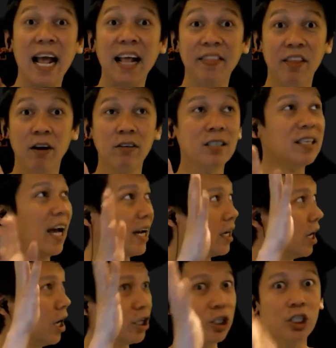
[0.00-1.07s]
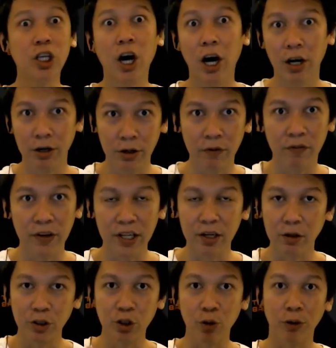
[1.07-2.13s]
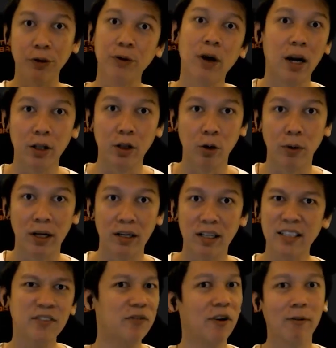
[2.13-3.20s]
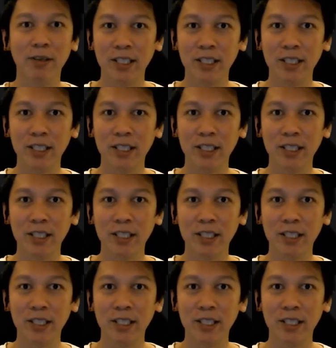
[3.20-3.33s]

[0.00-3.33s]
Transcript: and there's like a ton of videos showing you how to do it. It's very